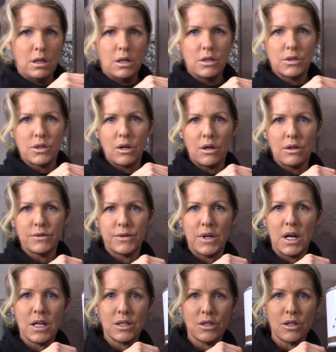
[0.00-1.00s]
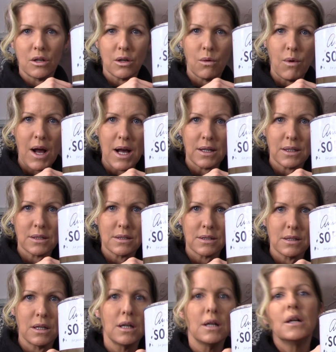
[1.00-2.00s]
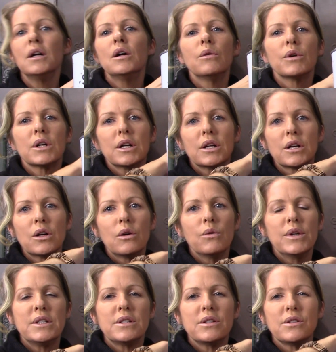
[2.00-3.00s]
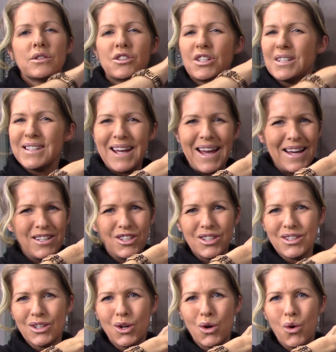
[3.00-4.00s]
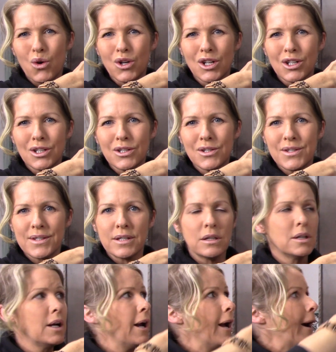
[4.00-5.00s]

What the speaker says: soft dark wax. We're going to go into just edges and corners,